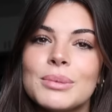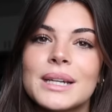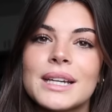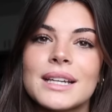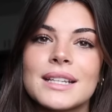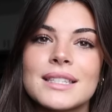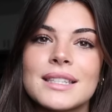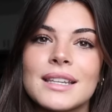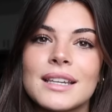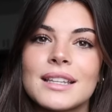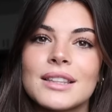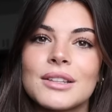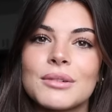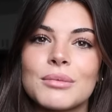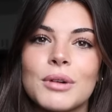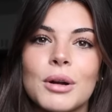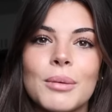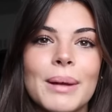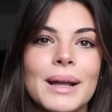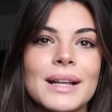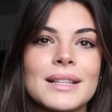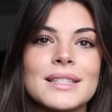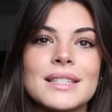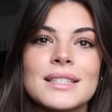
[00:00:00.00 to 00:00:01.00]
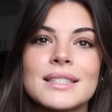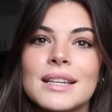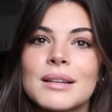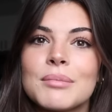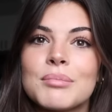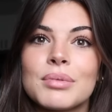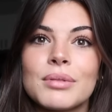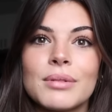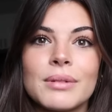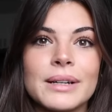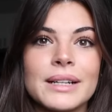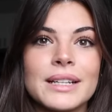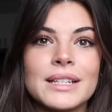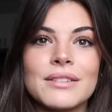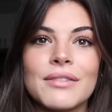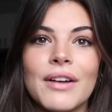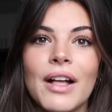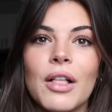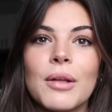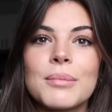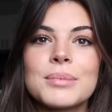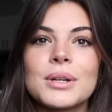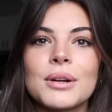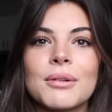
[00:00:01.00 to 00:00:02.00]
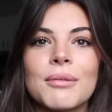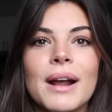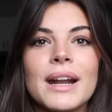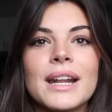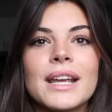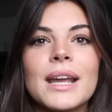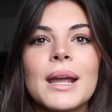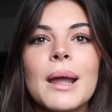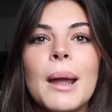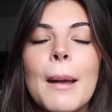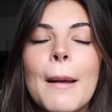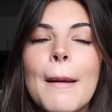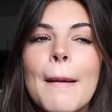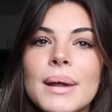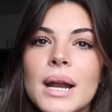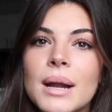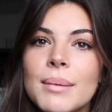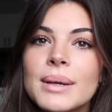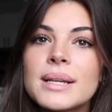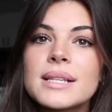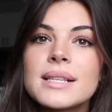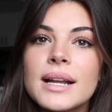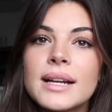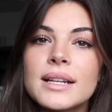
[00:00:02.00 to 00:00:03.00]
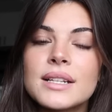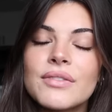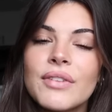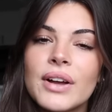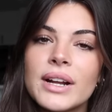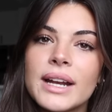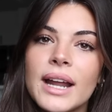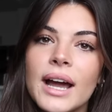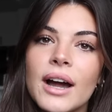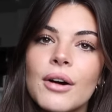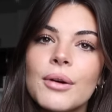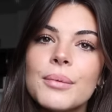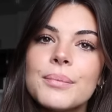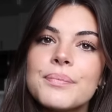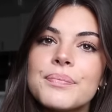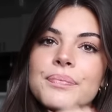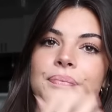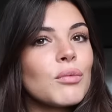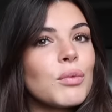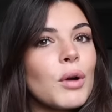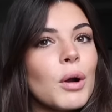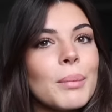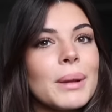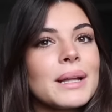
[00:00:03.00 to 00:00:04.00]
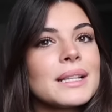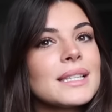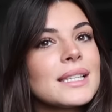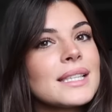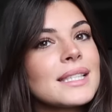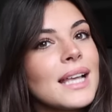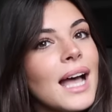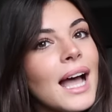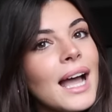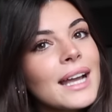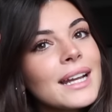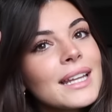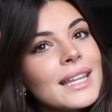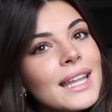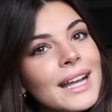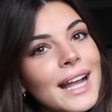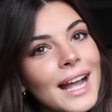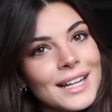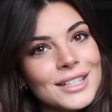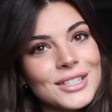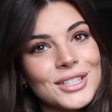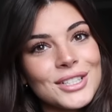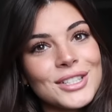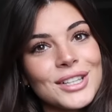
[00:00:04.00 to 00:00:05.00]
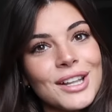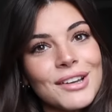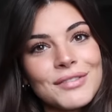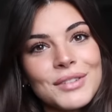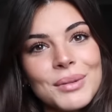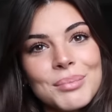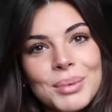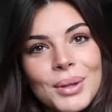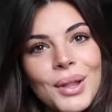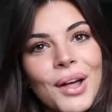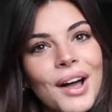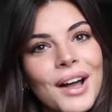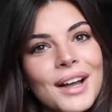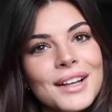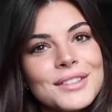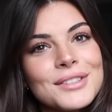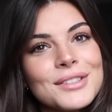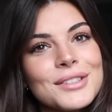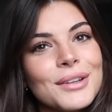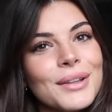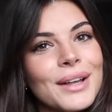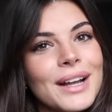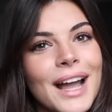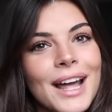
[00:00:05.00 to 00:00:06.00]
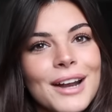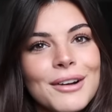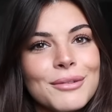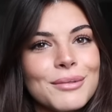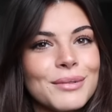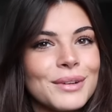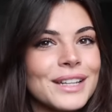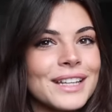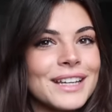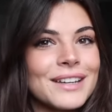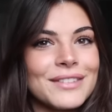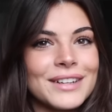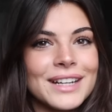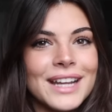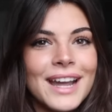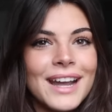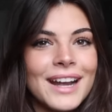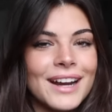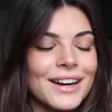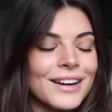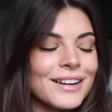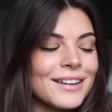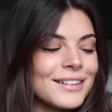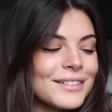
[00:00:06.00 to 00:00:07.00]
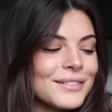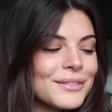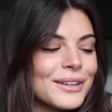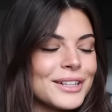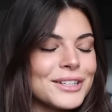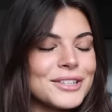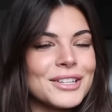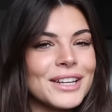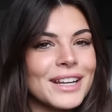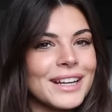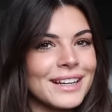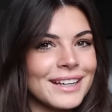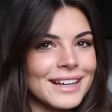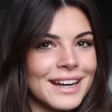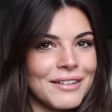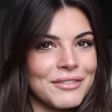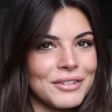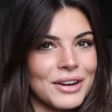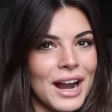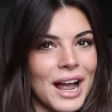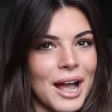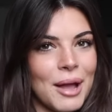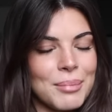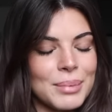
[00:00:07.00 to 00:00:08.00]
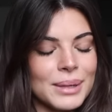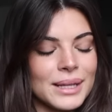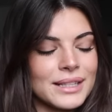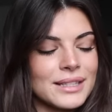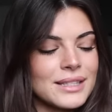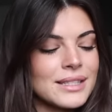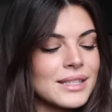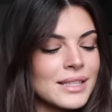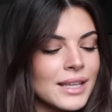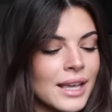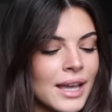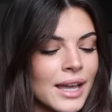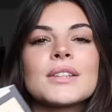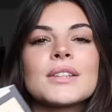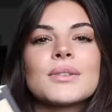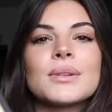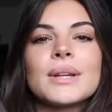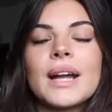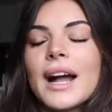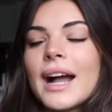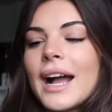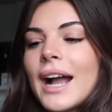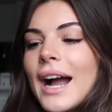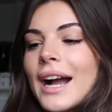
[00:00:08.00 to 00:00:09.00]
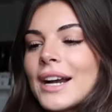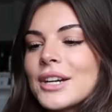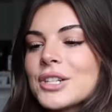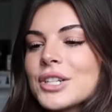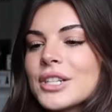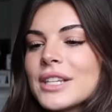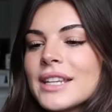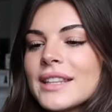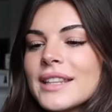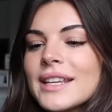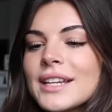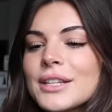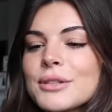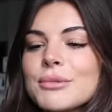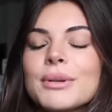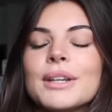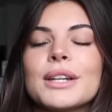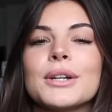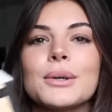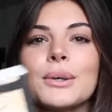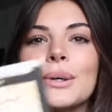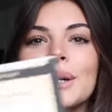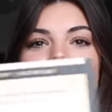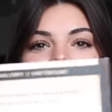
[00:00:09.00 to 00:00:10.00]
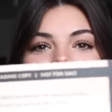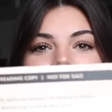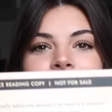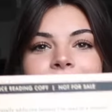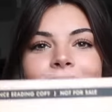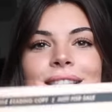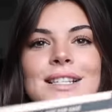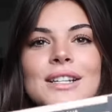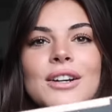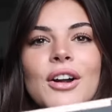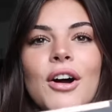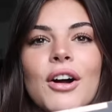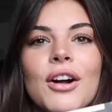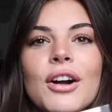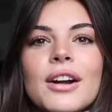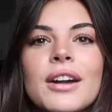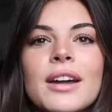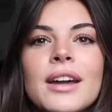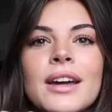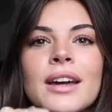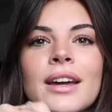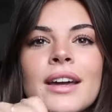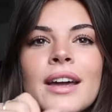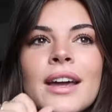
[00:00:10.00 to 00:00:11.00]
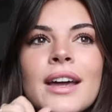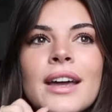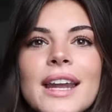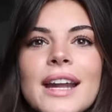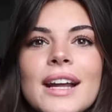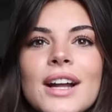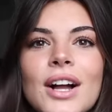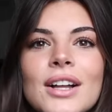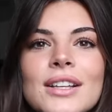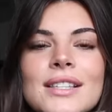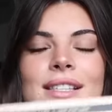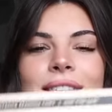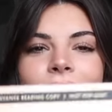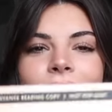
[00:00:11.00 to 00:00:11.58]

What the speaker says: because like the romance is like pretty developed already, but I'm excited to find out. Romance aside, like I just love the plot, so like I don't really even care, which like never happens. So yeah, I actually think it's really cool because this is an ARC that I got